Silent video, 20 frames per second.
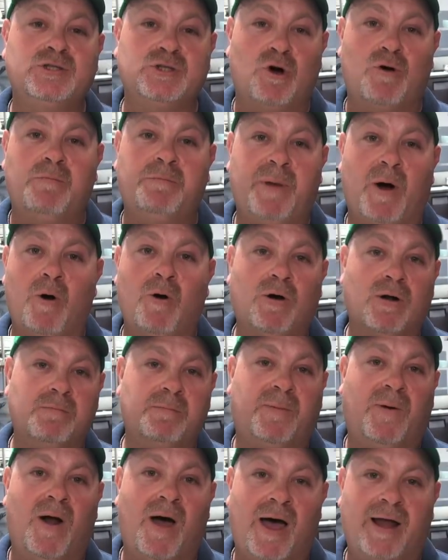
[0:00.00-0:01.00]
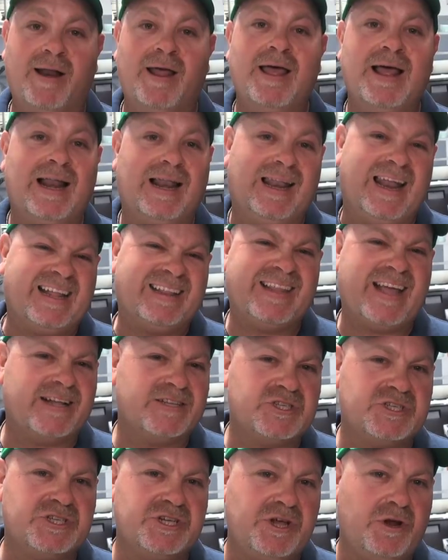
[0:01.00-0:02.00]
Don't poke and prod. Let
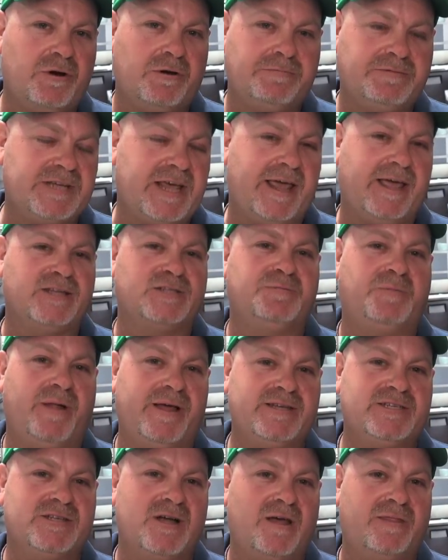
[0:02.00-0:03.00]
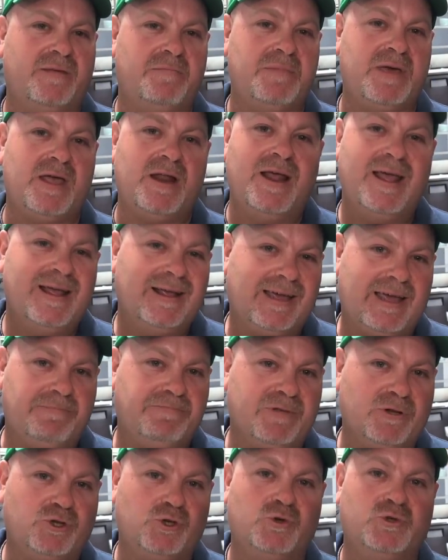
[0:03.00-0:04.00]
that sear take its place on the meat.
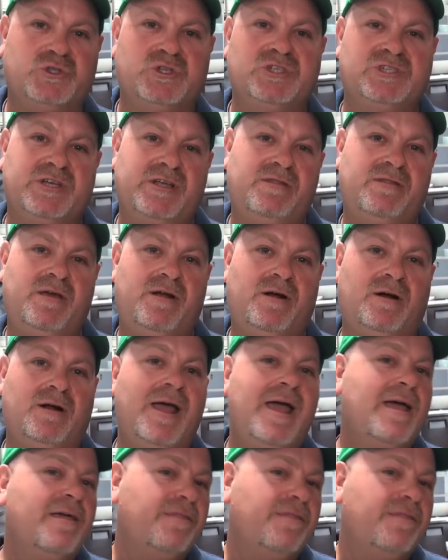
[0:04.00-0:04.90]
Keep the juices in there.